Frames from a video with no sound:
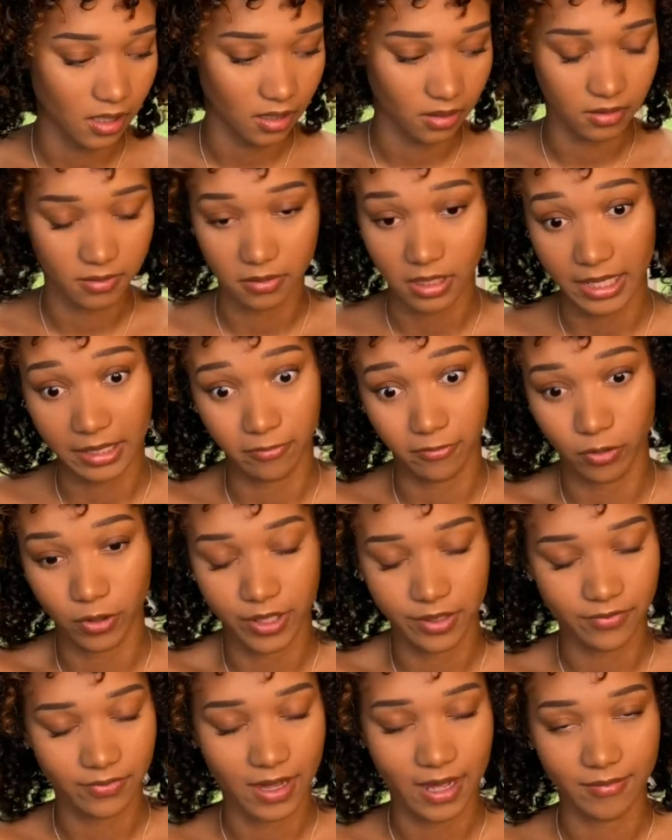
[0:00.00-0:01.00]
It's like
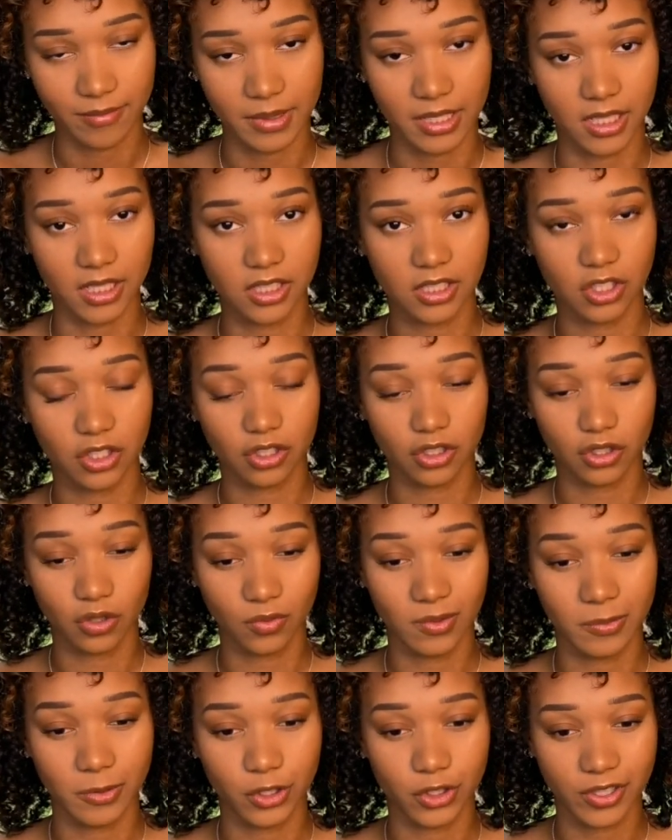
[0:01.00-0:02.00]
45 minutes. Just do
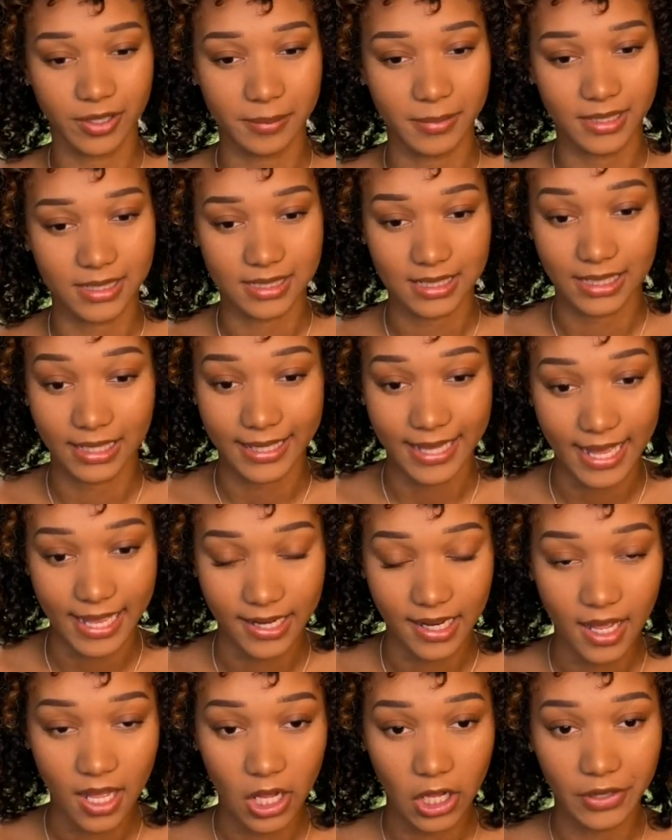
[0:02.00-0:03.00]
one more treatment to get